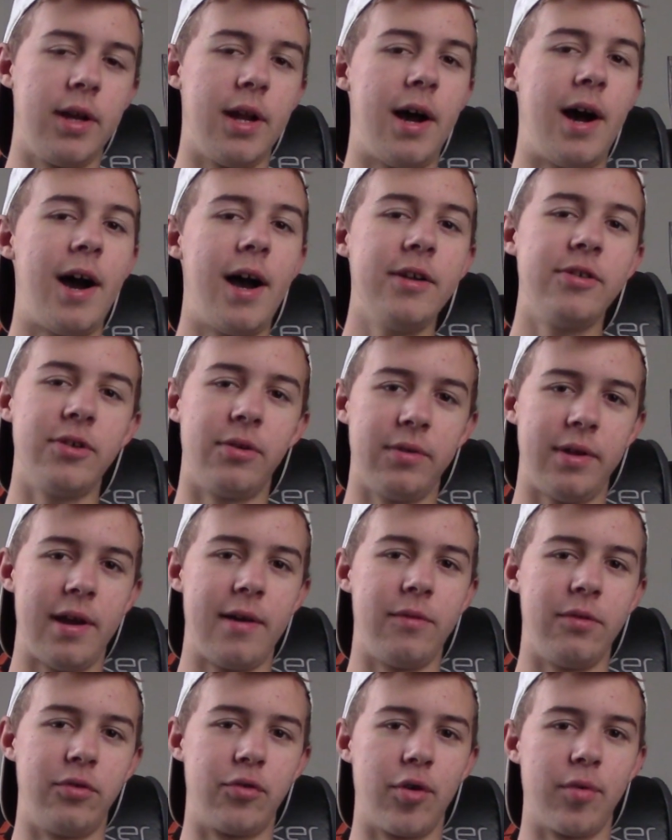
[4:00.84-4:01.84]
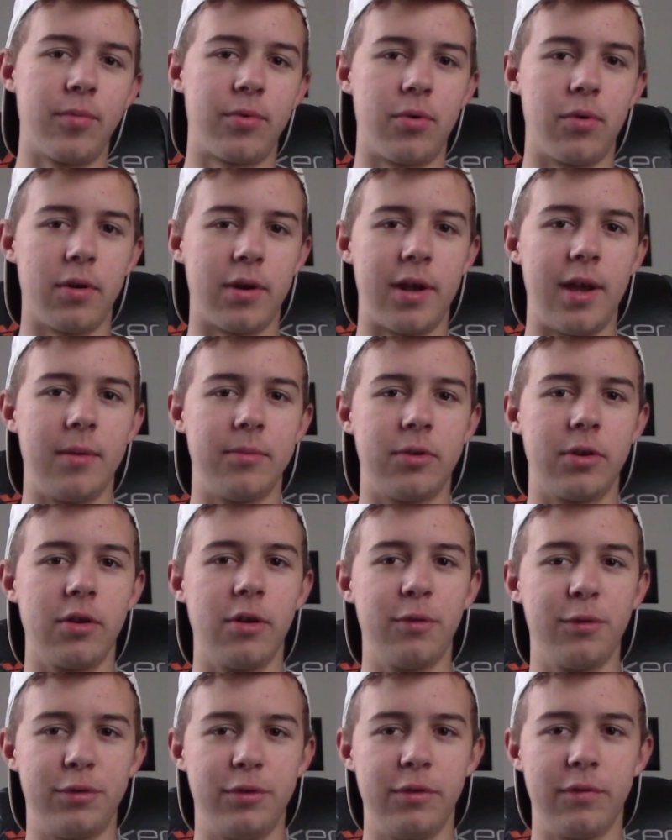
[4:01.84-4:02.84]
and I don't have a drum corps camp to
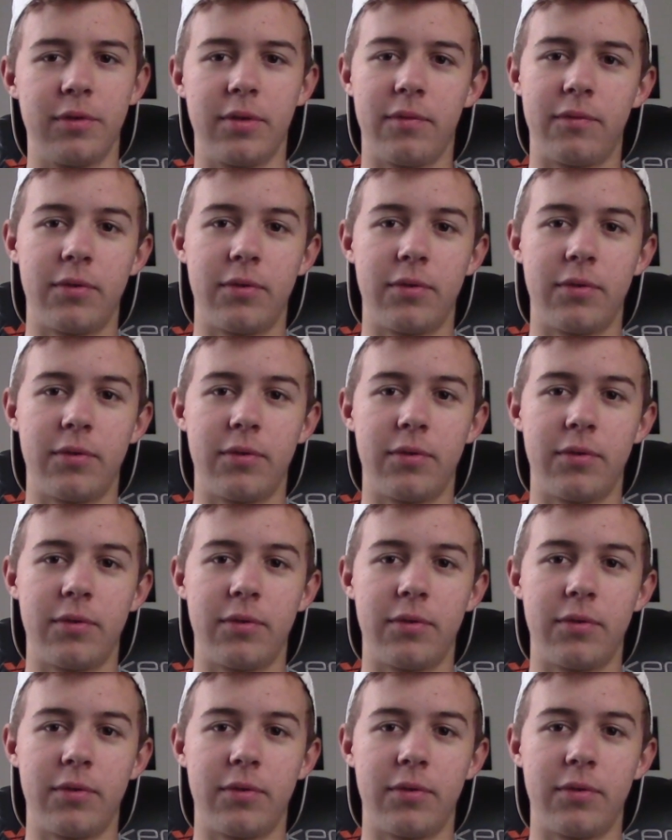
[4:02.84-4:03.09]
go to for the